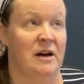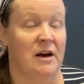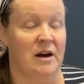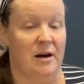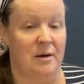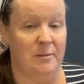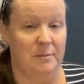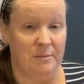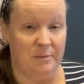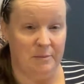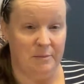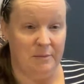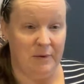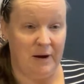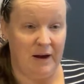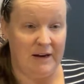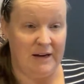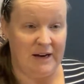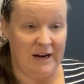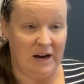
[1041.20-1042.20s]
and
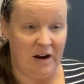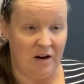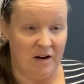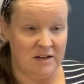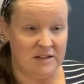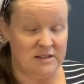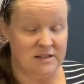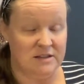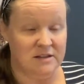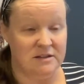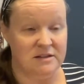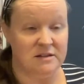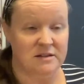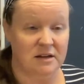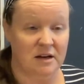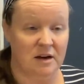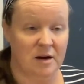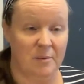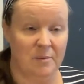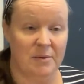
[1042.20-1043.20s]
a
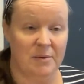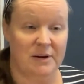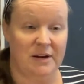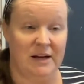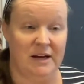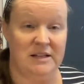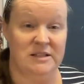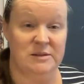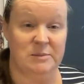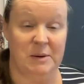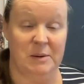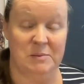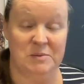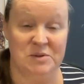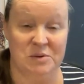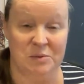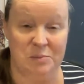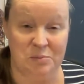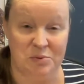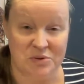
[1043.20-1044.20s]
licensed company to be able
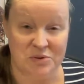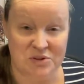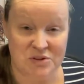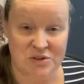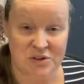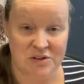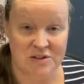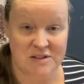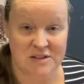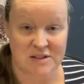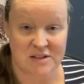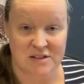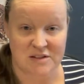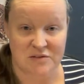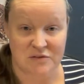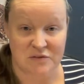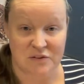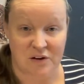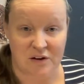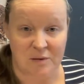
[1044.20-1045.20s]
to produce
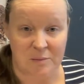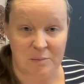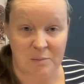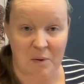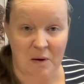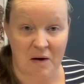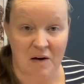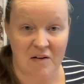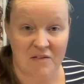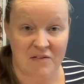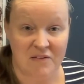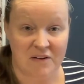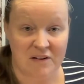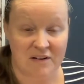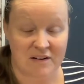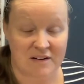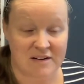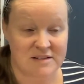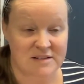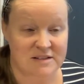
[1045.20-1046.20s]
this food. Part of our
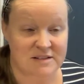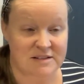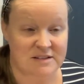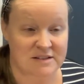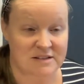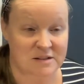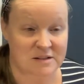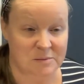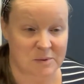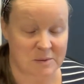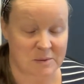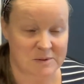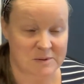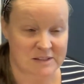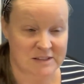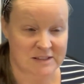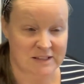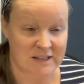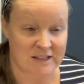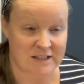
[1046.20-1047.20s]
license is to be able to
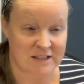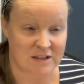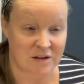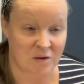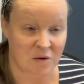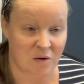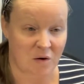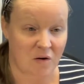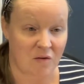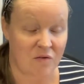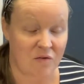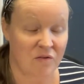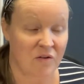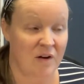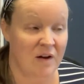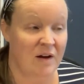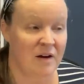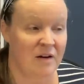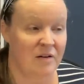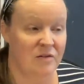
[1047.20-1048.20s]
send it off
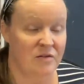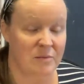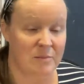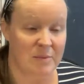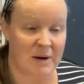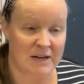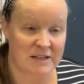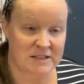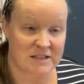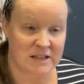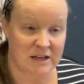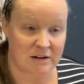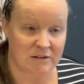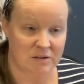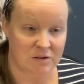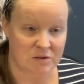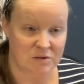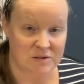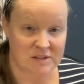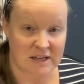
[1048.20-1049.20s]
for
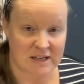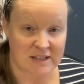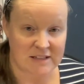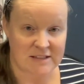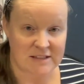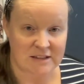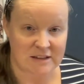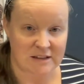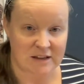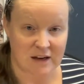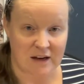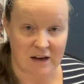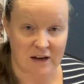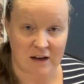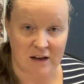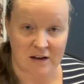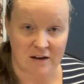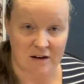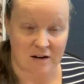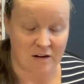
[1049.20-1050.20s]
bacterial testing,
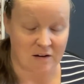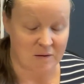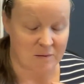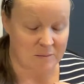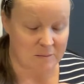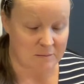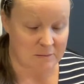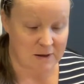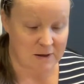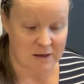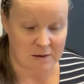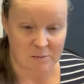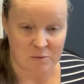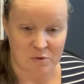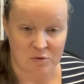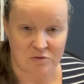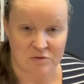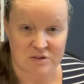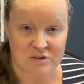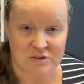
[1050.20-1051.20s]
and minimal
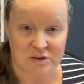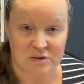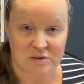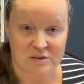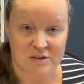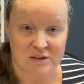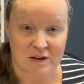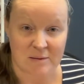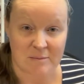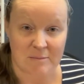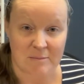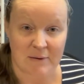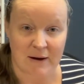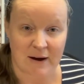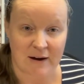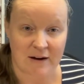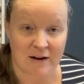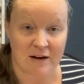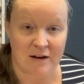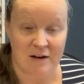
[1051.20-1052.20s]
results come
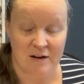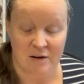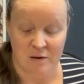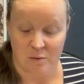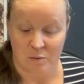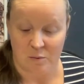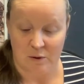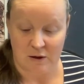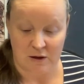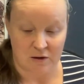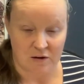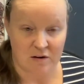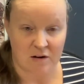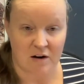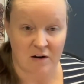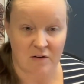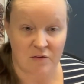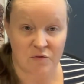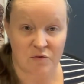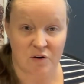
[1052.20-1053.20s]
back. We look
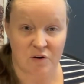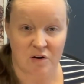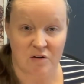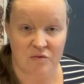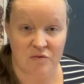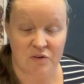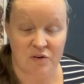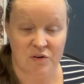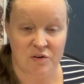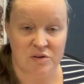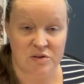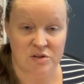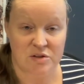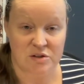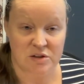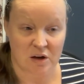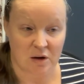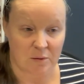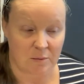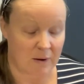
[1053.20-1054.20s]
after our food
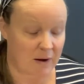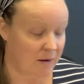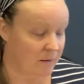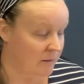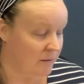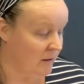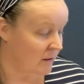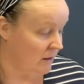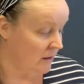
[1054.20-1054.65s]
so well,